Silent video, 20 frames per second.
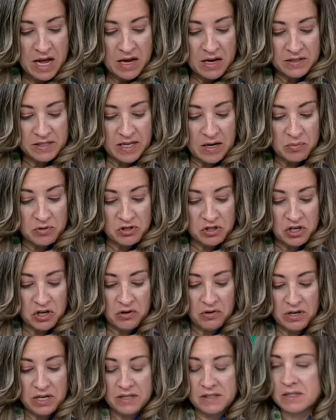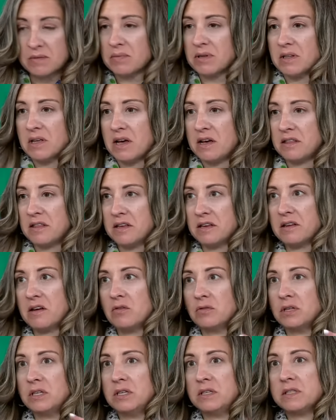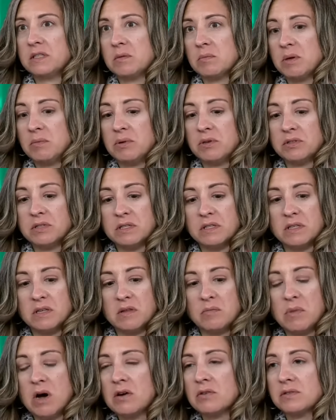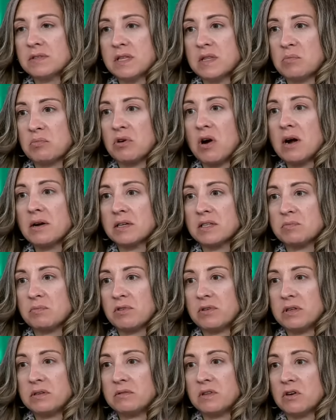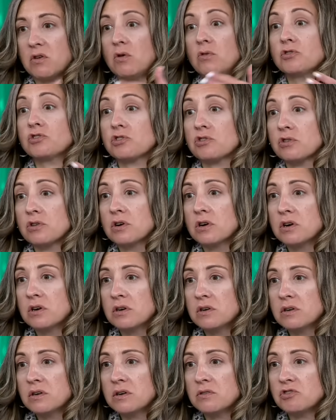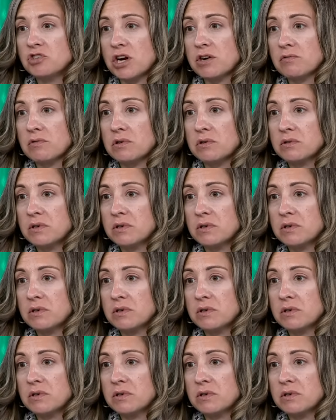cybersecurity is something that I think not only needs to be built into the models and the products, but the culture in general,